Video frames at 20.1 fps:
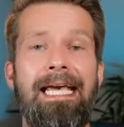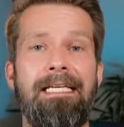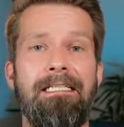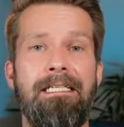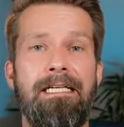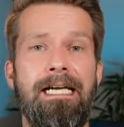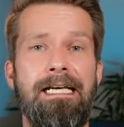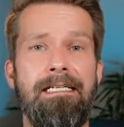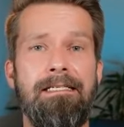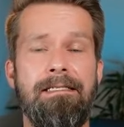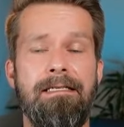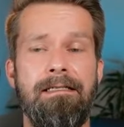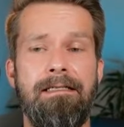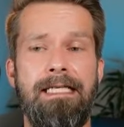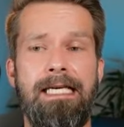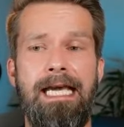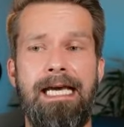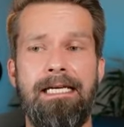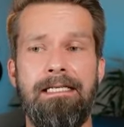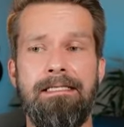it clicks the
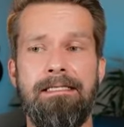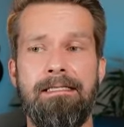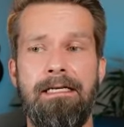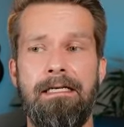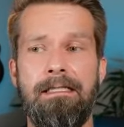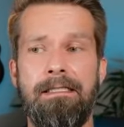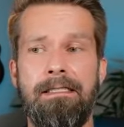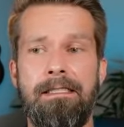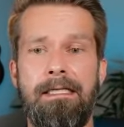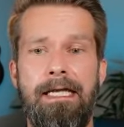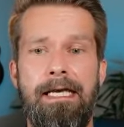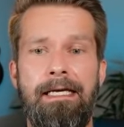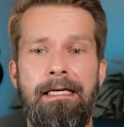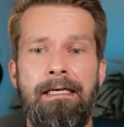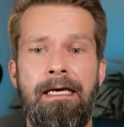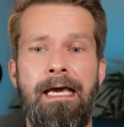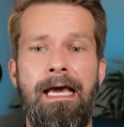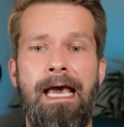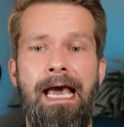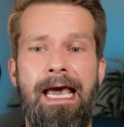get it started link,
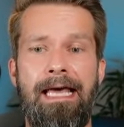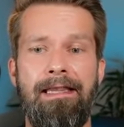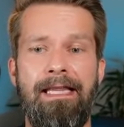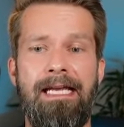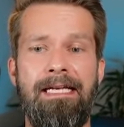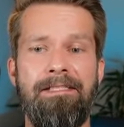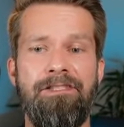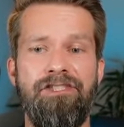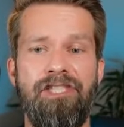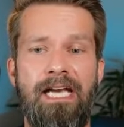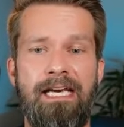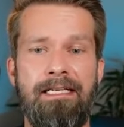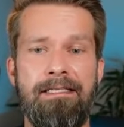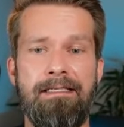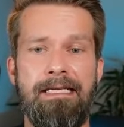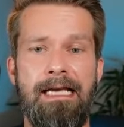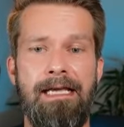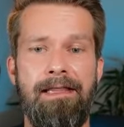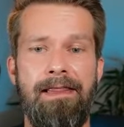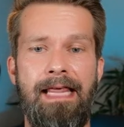and then it checks
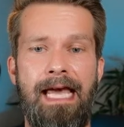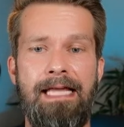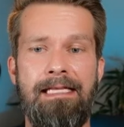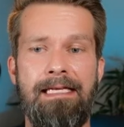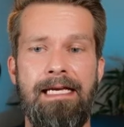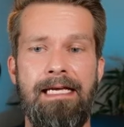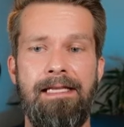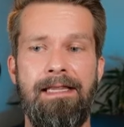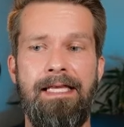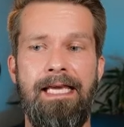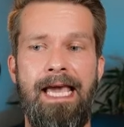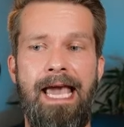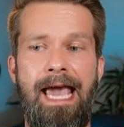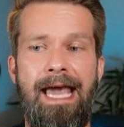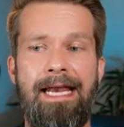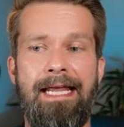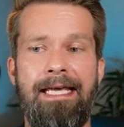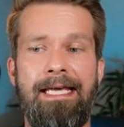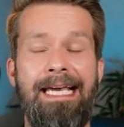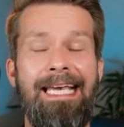that the
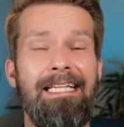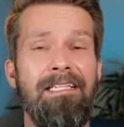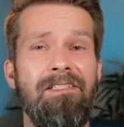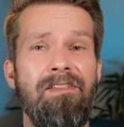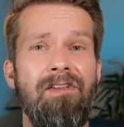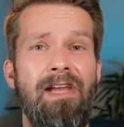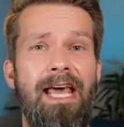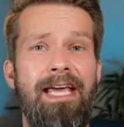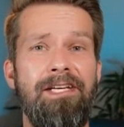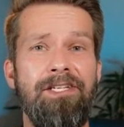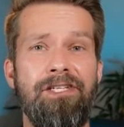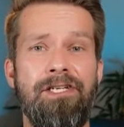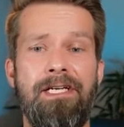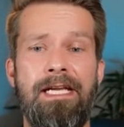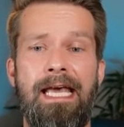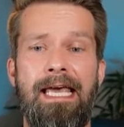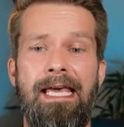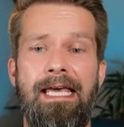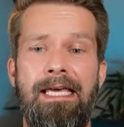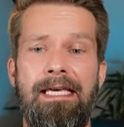heading installation
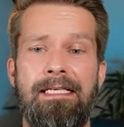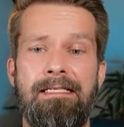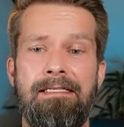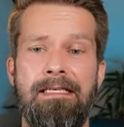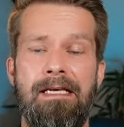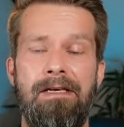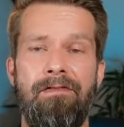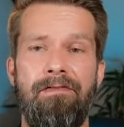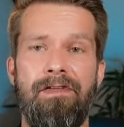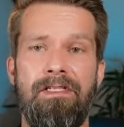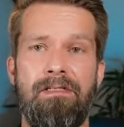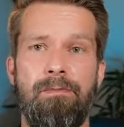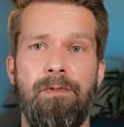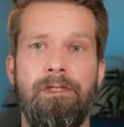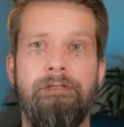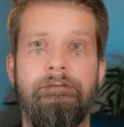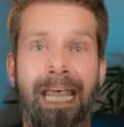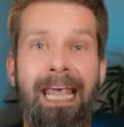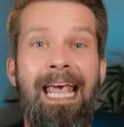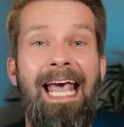is
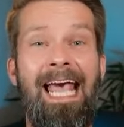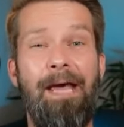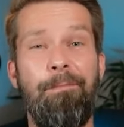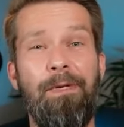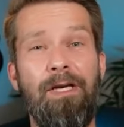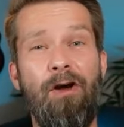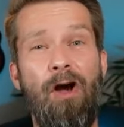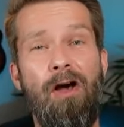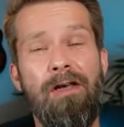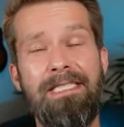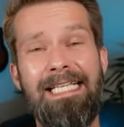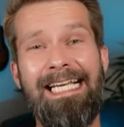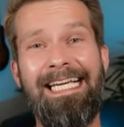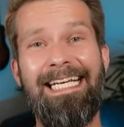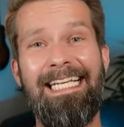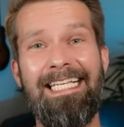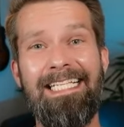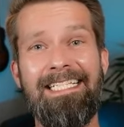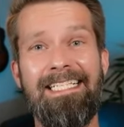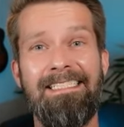visible. And because it
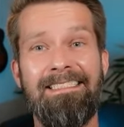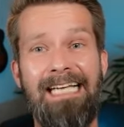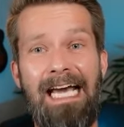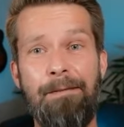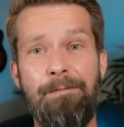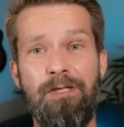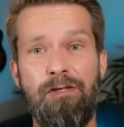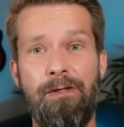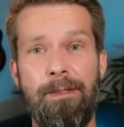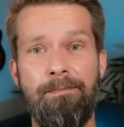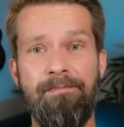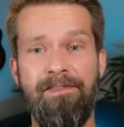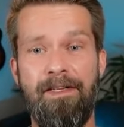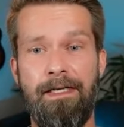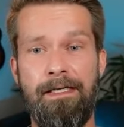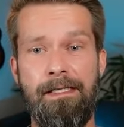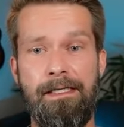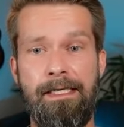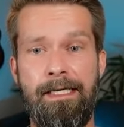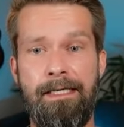is a TypeScript
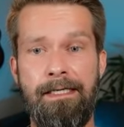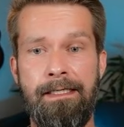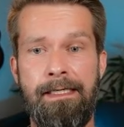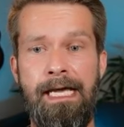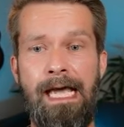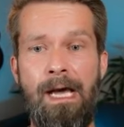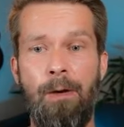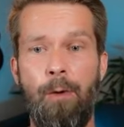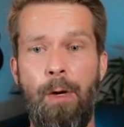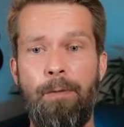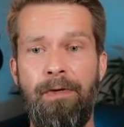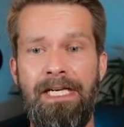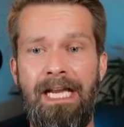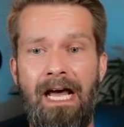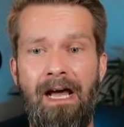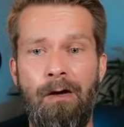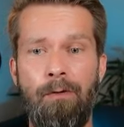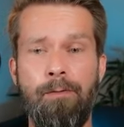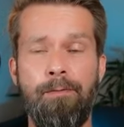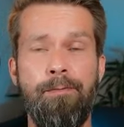file here, when we
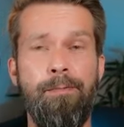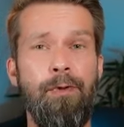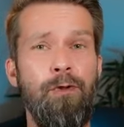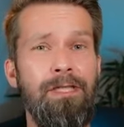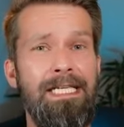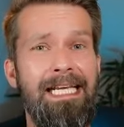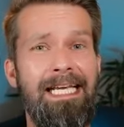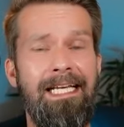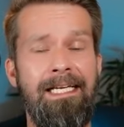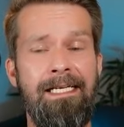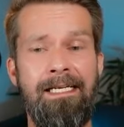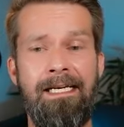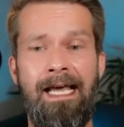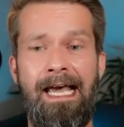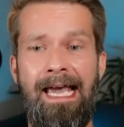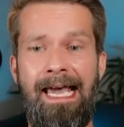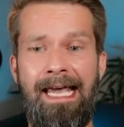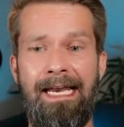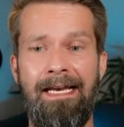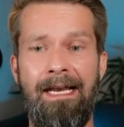now put in
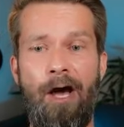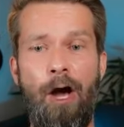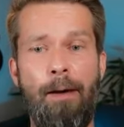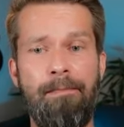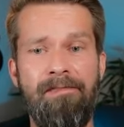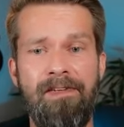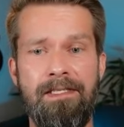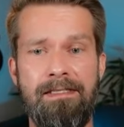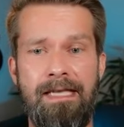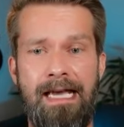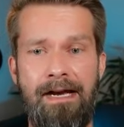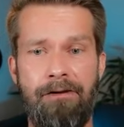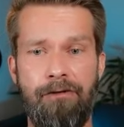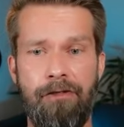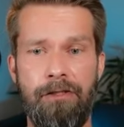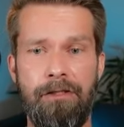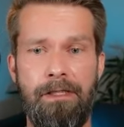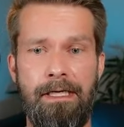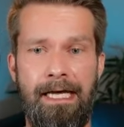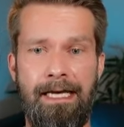an obvious
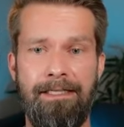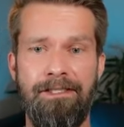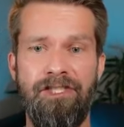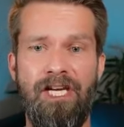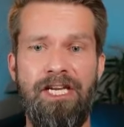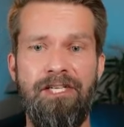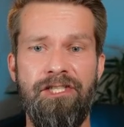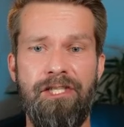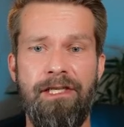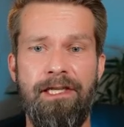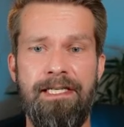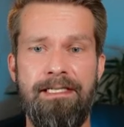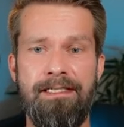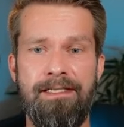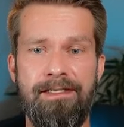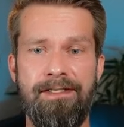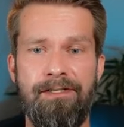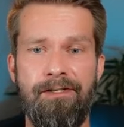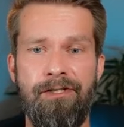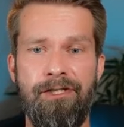error, like changing this
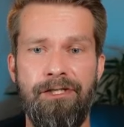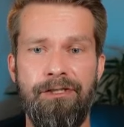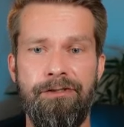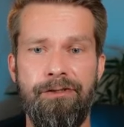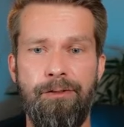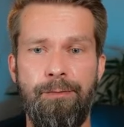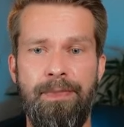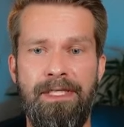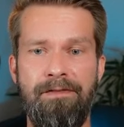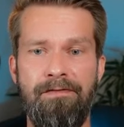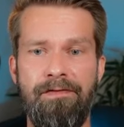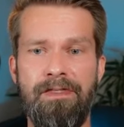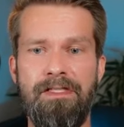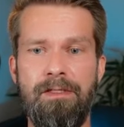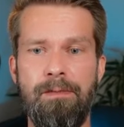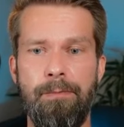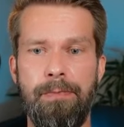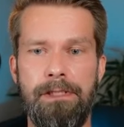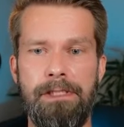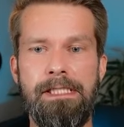assertion to be
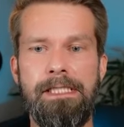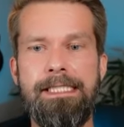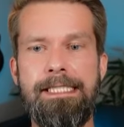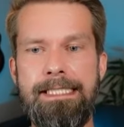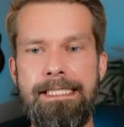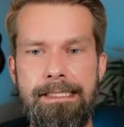visible,